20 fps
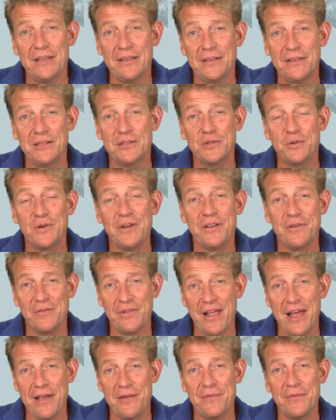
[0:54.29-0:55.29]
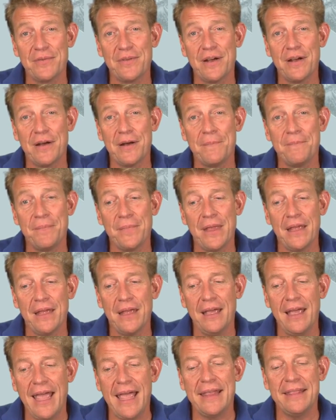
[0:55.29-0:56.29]
the tree of life,
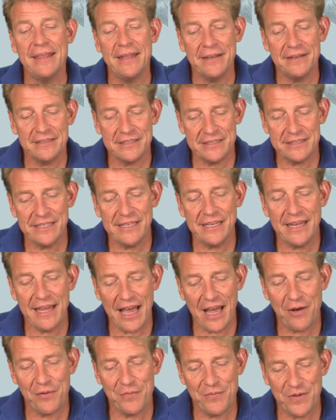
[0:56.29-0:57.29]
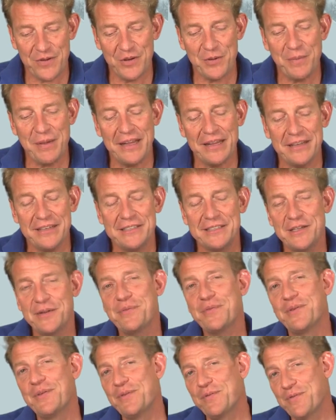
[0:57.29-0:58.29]
and then see how fundamentally
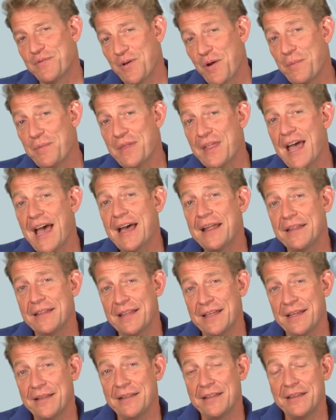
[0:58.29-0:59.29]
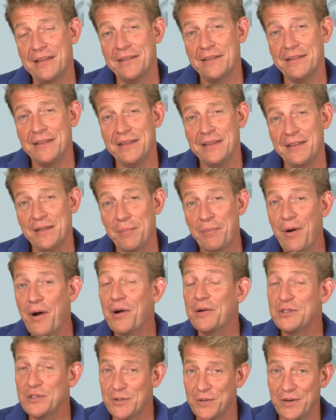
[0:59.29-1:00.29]
different from that than the
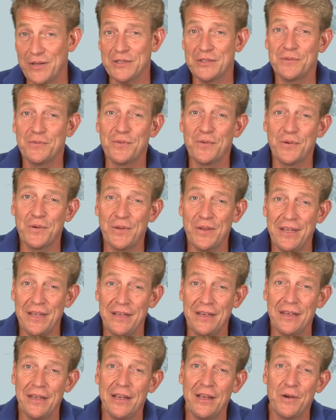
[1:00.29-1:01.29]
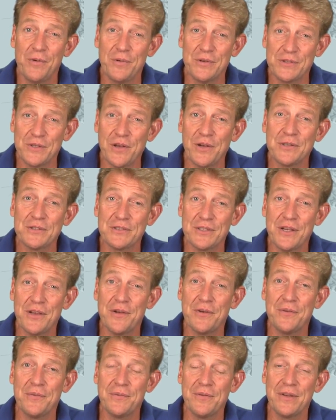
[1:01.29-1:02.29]
departure is for the results
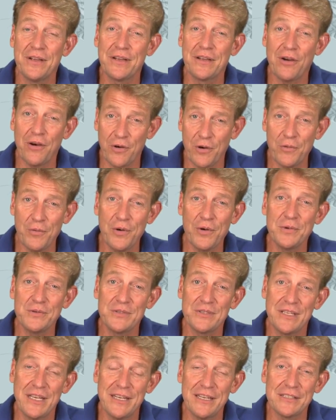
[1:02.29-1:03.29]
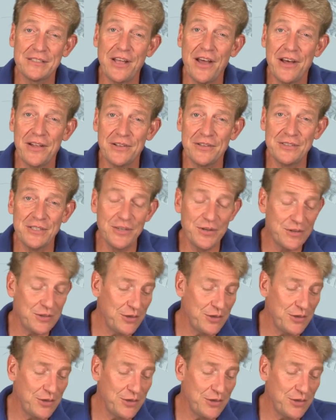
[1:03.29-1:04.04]
of Carl Woese and his colleagues here at